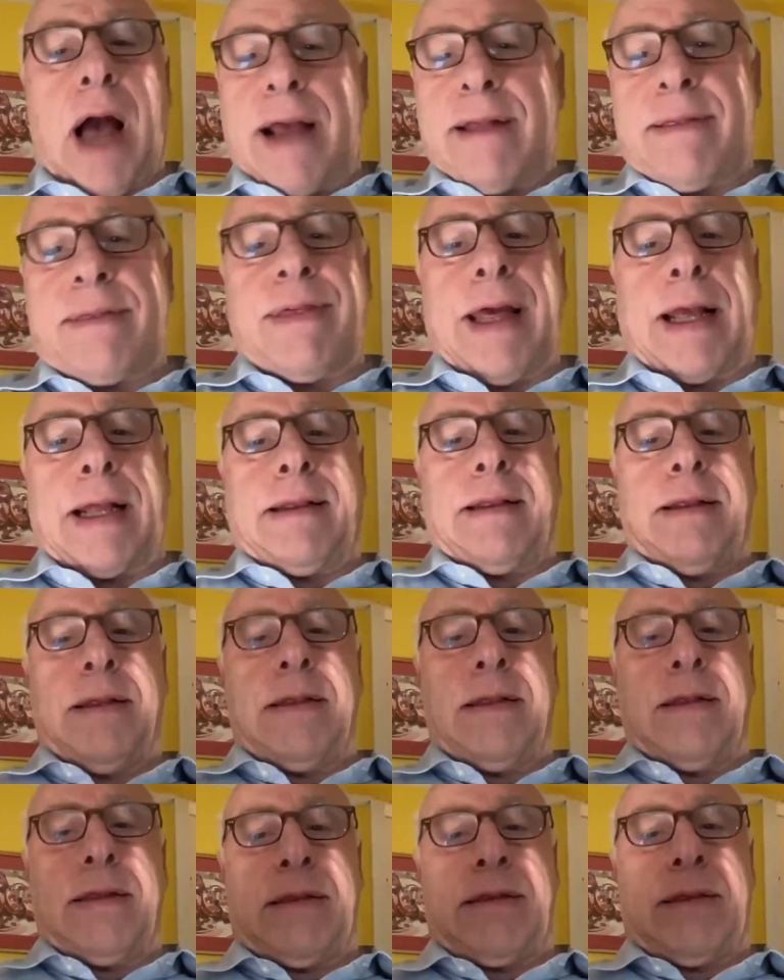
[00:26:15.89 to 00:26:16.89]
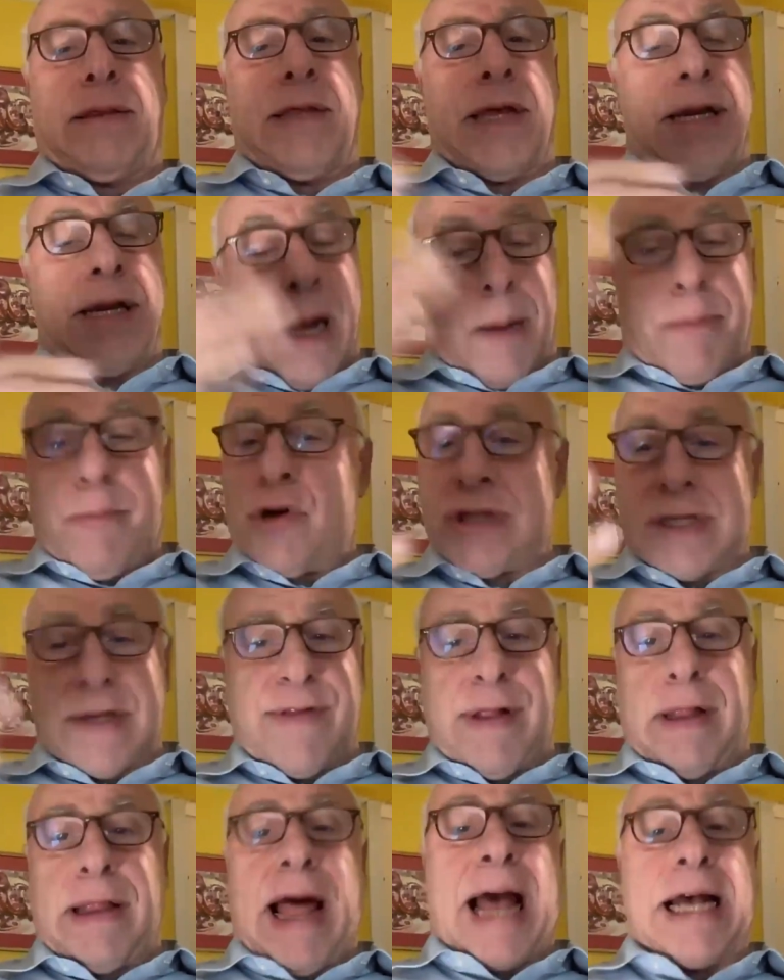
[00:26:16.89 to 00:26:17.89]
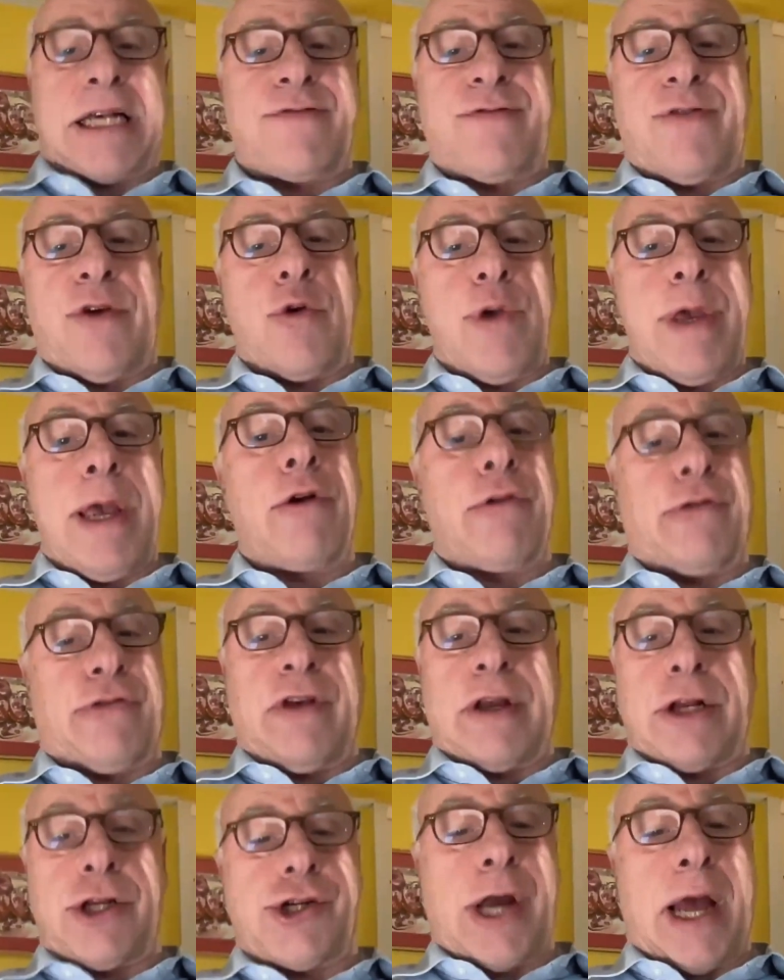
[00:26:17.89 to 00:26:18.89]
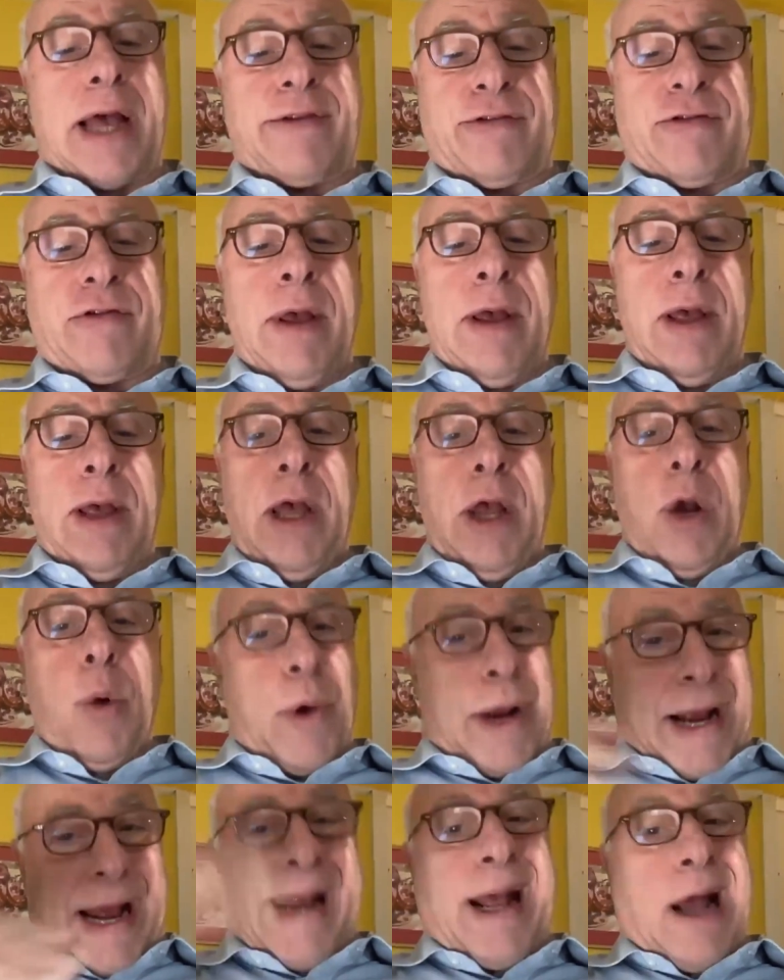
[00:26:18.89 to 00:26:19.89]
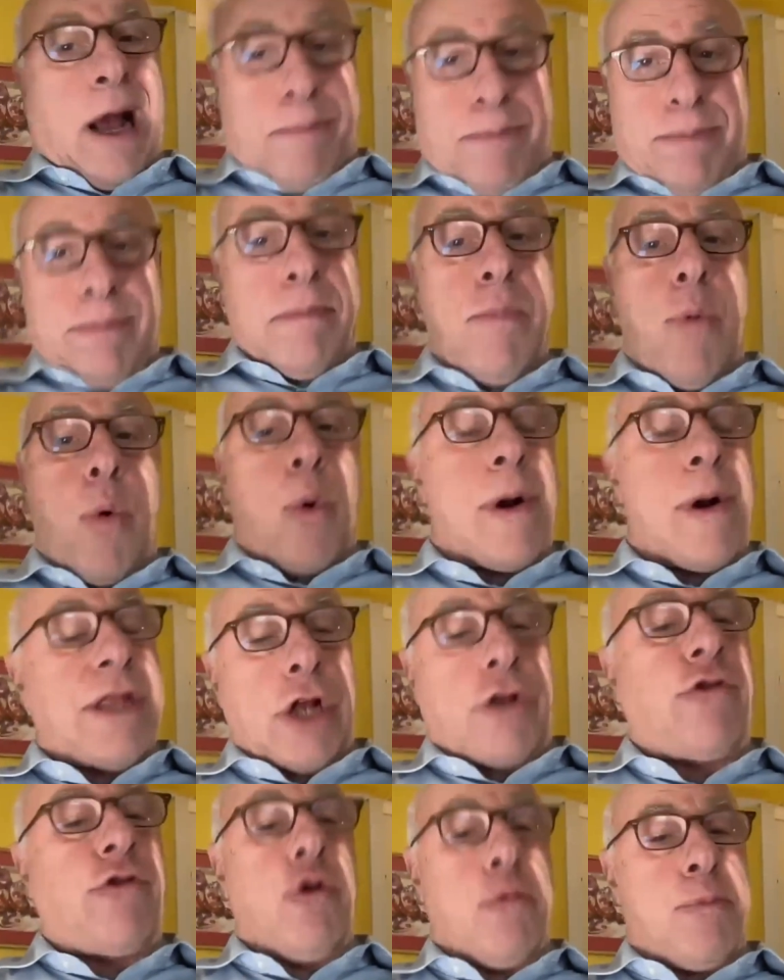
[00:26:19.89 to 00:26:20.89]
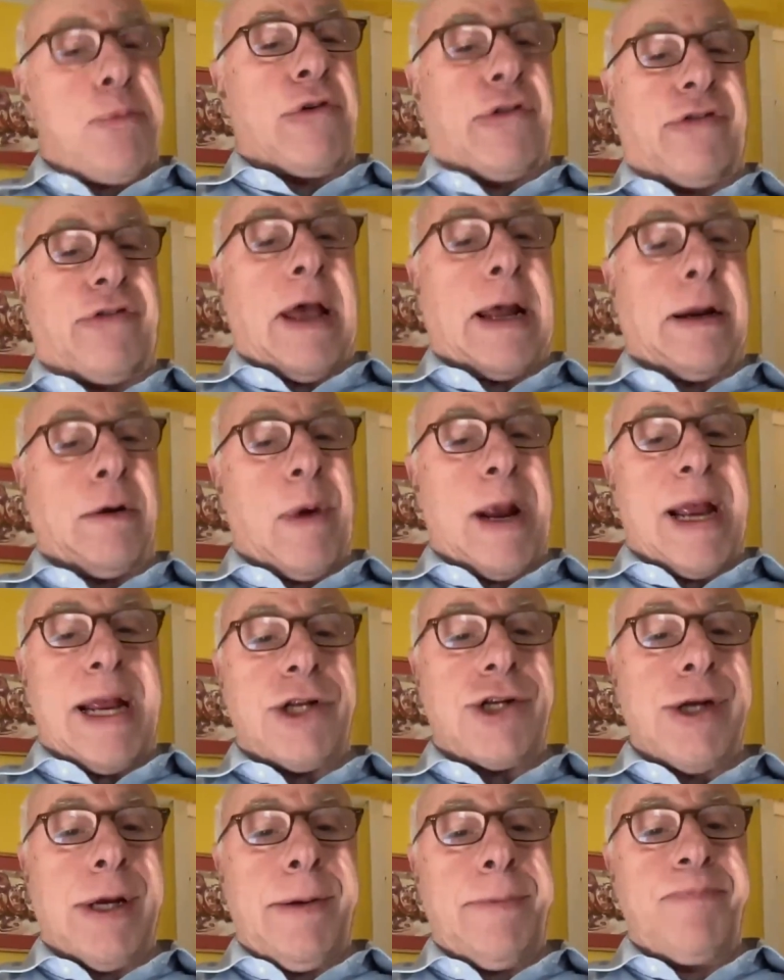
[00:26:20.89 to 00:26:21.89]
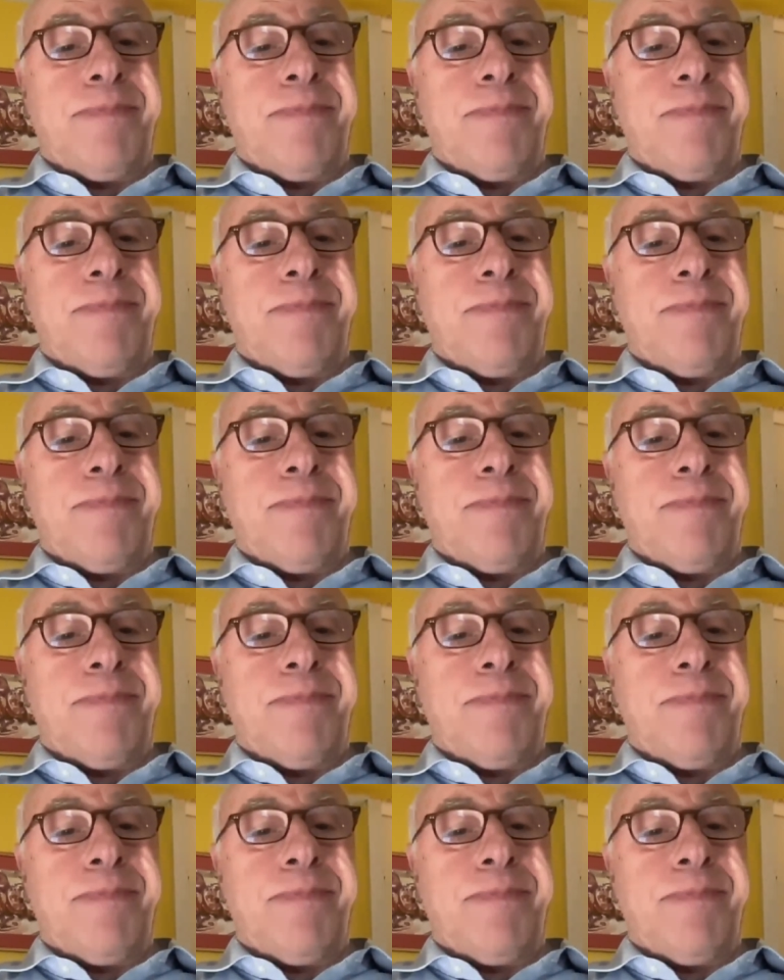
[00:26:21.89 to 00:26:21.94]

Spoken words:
I think the numbers of the last few years suggest we're getting up more in the 2% range.